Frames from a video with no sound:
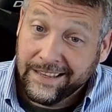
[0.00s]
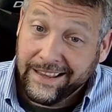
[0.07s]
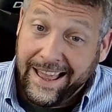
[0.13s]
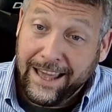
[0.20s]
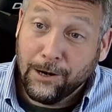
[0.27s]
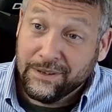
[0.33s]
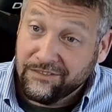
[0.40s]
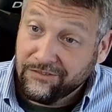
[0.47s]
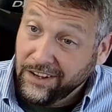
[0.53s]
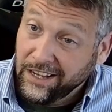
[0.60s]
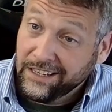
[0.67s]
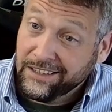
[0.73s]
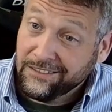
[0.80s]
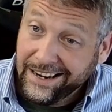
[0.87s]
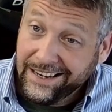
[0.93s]
That'll be
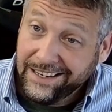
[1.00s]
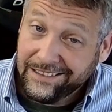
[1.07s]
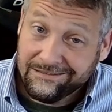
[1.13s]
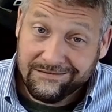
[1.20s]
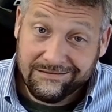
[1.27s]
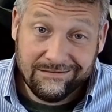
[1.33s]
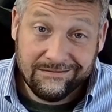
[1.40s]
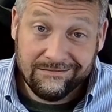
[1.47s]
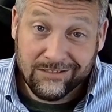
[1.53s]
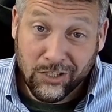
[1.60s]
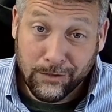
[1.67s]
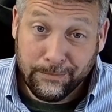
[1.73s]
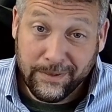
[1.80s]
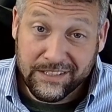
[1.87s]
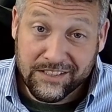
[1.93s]
fun, right?
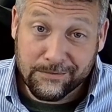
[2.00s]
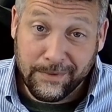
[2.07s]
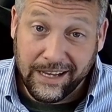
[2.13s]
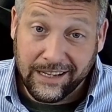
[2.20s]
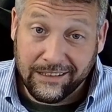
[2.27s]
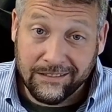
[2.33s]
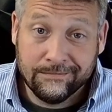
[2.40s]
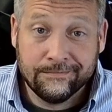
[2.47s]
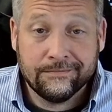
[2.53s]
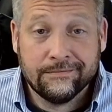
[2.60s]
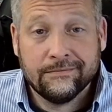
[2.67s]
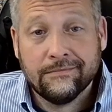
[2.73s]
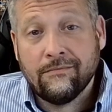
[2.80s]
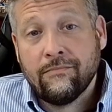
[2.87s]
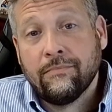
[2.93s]
Good business model.
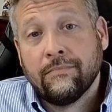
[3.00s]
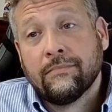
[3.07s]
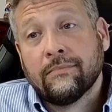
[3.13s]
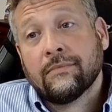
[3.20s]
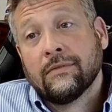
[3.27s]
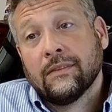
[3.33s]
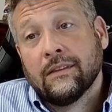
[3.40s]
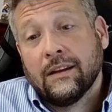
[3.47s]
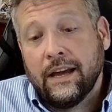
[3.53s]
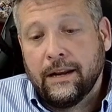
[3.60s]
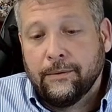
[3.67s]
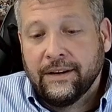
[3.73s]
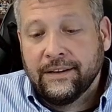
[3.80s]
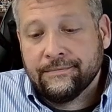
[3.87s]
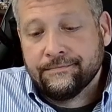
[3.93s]

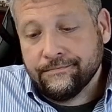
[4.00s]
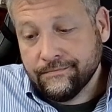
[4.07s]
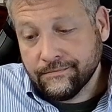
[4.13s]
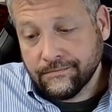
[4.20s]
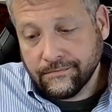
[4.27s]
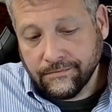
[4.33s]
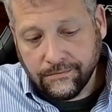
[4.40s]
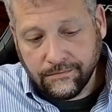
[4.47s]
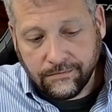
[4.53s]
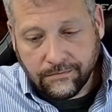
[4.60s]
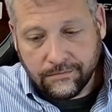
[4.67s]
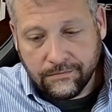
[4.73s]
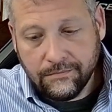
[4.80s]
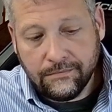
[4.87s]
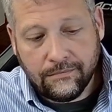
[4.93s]
Anyway,
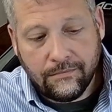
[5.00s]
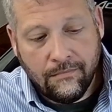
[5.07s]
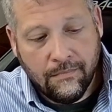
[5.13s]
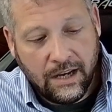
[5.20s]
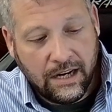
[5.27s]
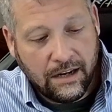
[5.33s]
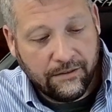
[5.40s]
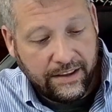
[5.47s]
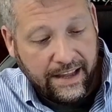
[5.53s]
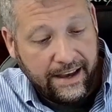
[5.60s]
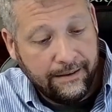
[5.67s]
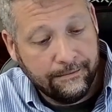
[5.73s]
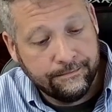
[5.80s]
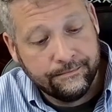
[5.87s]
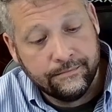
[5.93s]
enough of
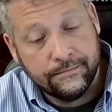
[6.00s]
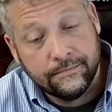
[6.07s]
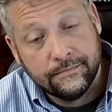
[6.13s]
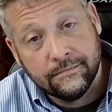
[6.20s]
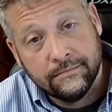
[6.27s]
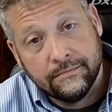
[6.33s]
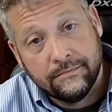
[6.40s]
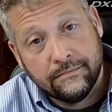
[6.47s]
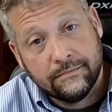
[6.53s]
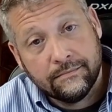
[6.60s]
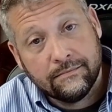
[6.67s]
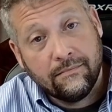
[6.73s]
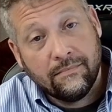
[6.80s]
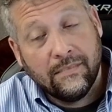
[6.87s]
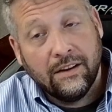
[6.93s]
that.
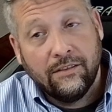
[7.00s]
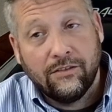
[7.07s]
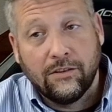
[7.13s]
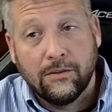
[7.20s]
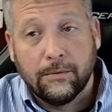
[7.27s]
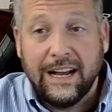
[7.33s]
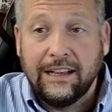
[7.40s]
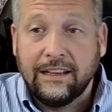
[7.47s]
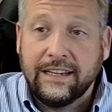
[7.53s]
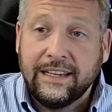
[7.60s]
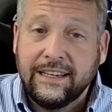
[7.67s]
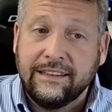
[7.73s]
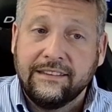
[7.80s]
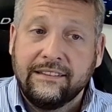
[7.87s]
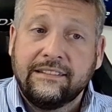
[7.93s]
So the
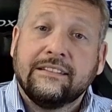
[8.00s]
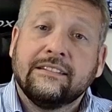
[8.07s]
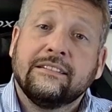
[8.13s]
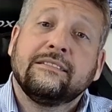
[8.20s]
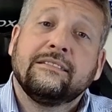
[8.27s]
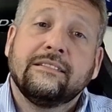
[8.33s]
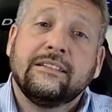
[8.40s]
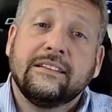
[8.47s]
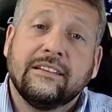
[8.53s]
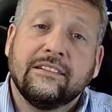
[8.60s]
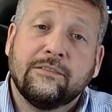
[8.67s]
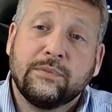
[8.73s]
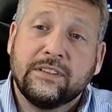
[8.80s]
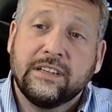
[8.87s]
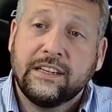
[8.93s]
reality is that
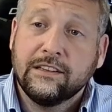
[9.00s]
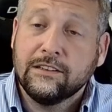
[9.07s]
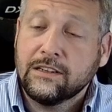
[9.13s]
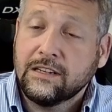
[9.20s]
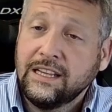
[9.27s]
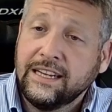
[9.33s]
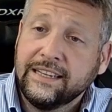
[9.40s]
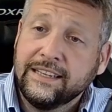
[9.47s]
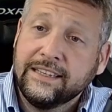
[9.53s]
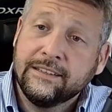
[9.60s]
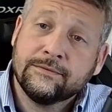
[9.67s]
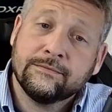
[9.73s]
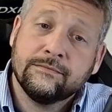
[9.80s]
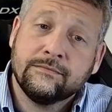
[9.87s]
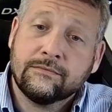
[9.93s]
this particular client
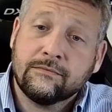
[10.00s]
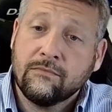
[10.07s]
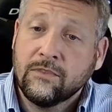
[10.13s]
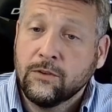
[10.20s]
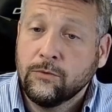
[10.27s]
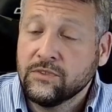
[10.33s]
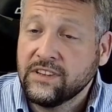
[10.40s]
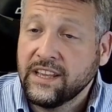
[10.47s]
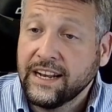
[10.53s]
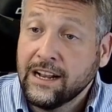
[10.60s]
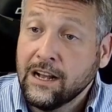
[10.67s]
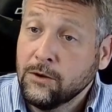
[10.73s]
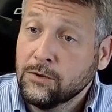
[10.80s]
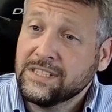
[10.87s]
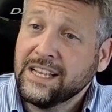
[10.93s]
was getting
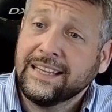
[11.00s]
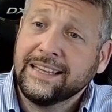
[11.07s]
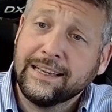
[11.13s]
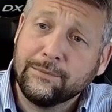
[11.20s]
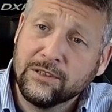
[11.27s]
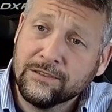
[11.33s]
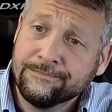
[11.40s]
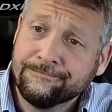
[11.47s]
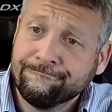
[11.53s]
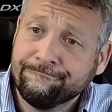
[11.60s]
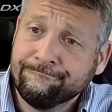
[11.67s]
hosed on labor